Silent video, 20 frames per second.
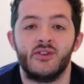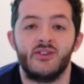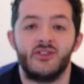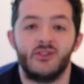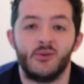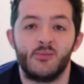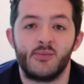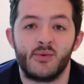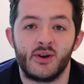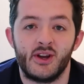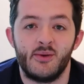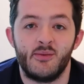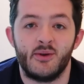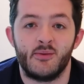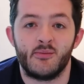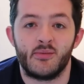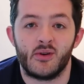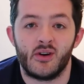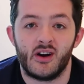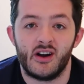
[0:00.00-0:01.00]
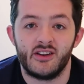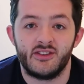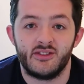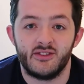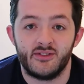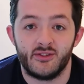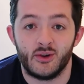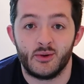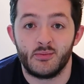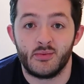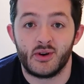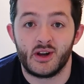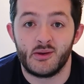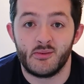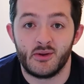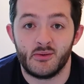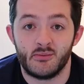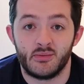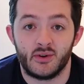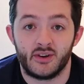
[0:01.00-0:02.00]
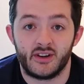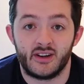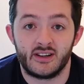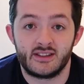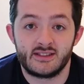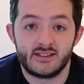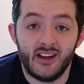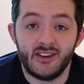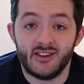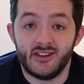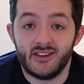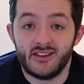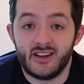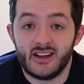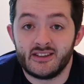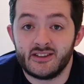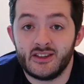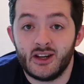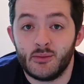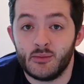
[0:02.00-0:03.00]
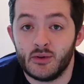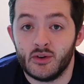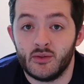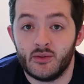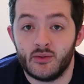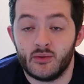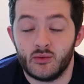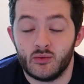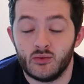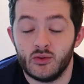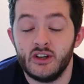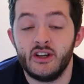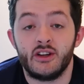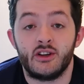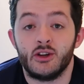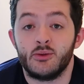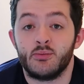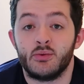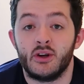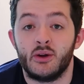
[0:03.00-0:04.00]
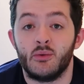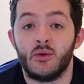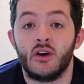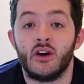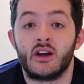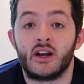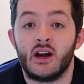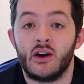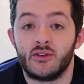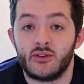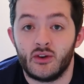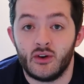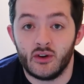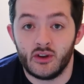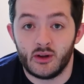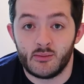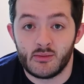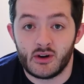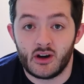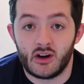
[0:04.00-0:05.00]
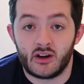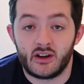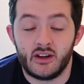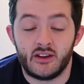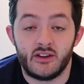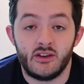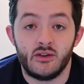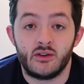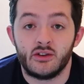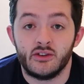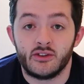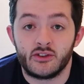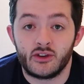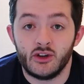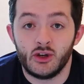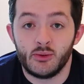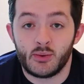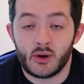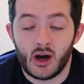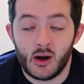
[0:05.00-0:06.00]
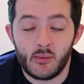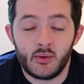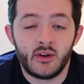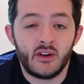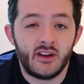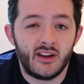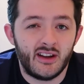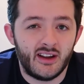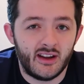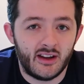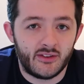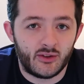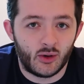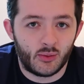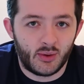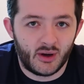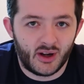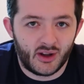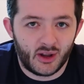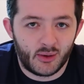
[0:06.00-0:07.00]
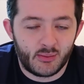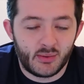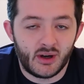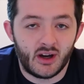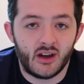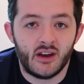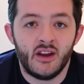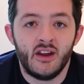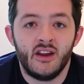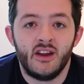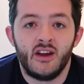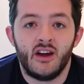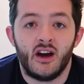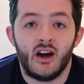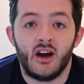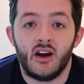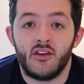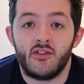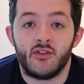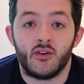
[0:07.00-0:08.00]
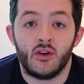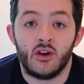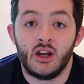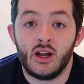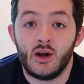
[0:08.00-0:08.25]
This is a premium price for a premium product. There's a number of really good pre-workouts on the market that you can scoop up, if you'll pardon the pun, for a